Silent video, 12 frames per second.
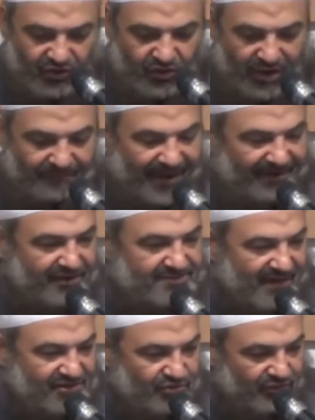who
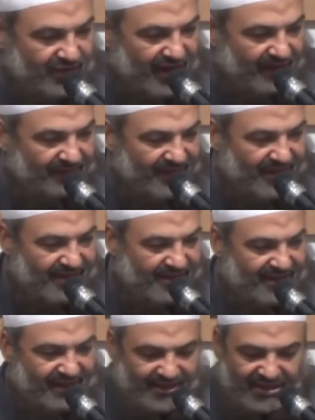abandons my sunnah,
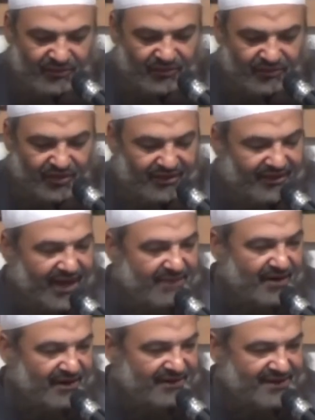then he will not
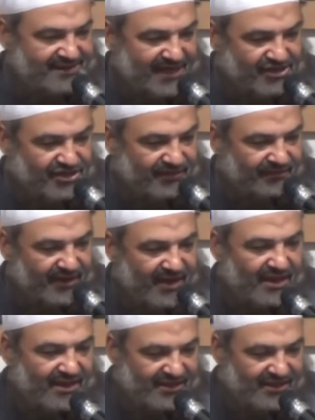gain my intercession.